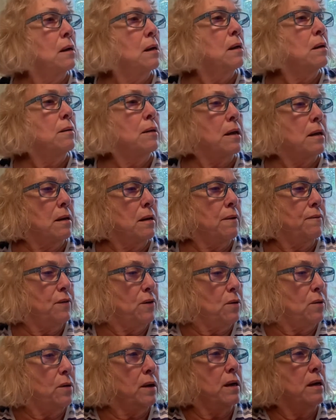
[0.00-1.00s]
They give
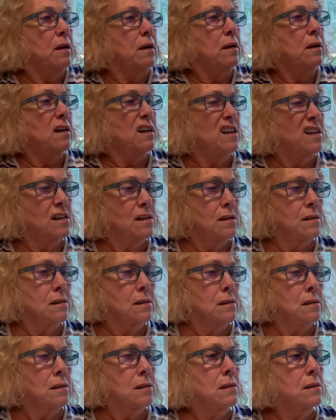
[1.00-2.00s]
you a,
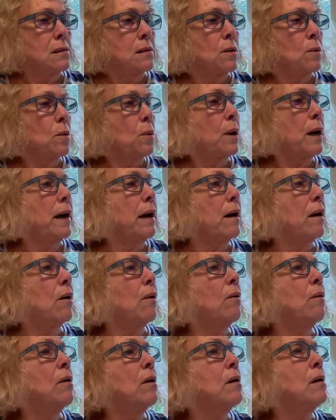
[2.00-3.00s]

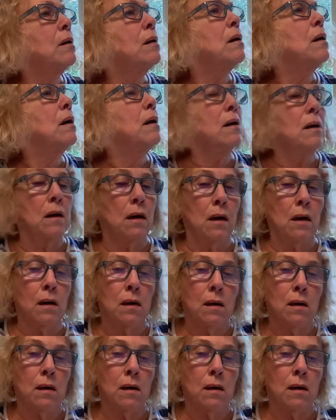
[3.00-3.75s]
wow.